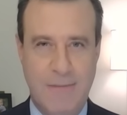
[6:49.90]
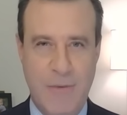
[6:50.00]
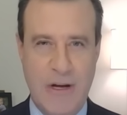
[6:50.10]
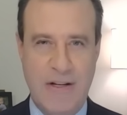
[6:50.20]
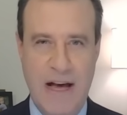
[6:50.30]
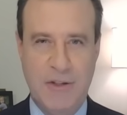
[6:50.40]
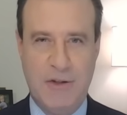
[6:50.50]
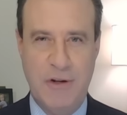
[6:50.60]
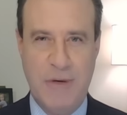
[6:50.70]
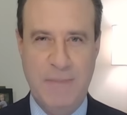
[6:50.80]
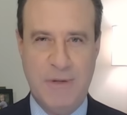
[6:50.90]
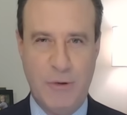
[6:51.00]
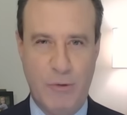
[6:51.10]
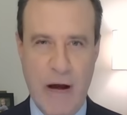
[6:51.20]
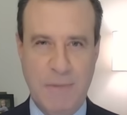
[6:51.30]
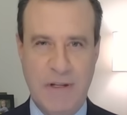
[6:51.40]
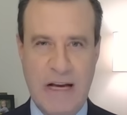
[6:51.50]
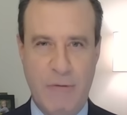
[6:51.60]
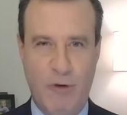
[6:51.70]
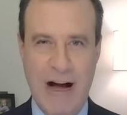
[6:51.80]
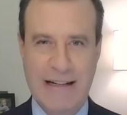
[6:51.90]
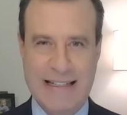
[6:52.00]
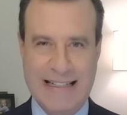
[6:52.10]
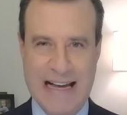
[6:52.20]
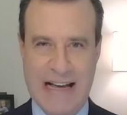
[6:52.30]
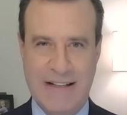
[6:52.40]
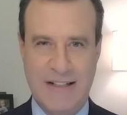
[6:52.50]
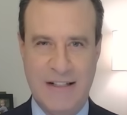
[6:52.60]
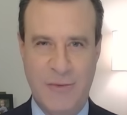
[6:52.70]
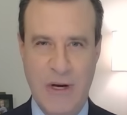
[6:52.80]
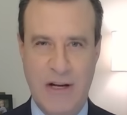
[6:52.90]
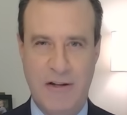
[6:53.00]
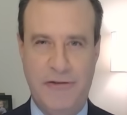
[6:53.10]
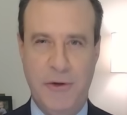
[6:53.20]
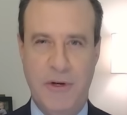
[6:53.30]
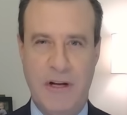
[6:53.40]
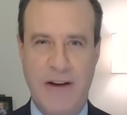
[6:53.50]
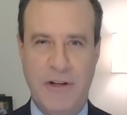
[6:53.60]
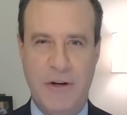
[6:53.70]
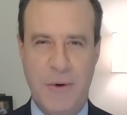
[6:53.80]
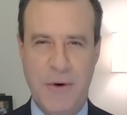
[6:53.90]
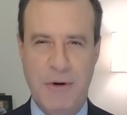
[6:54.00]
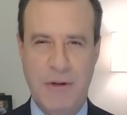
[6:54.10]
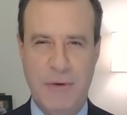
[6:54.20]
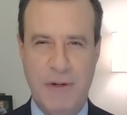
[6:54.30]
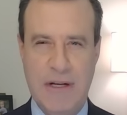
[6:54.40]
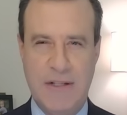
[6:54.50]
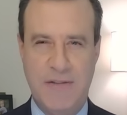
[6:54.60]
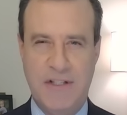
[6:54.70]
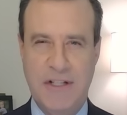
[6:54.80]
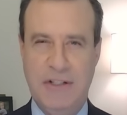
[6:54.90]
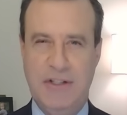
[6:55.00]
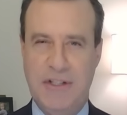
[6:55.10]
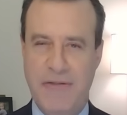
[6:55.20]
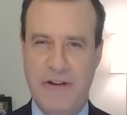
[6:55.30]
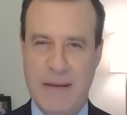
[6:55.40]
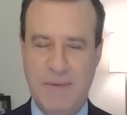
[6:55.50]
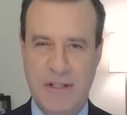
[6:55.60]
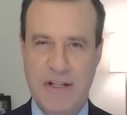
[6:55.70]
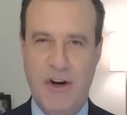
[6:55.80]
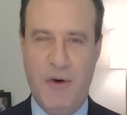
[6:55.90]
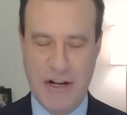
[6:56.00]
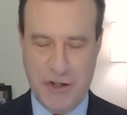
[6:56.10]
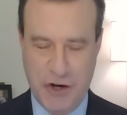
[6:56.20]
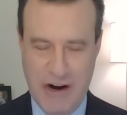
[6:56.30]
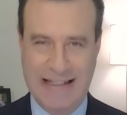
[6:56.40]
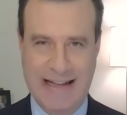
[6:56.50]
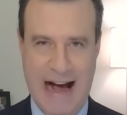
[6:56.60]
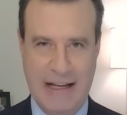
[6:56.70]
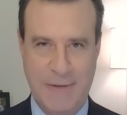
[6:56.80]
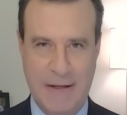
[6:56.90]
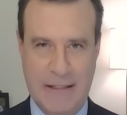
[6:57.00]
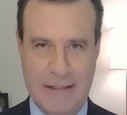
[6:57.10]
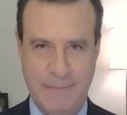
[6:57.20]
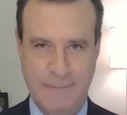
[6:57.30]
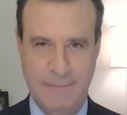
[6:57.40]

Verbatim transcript: By the way, Donald Trump keeps erupting at Ron DeSantis in the wake of the Florida governor ordering the release of sealed Jeffrey Epstein grand jury documents.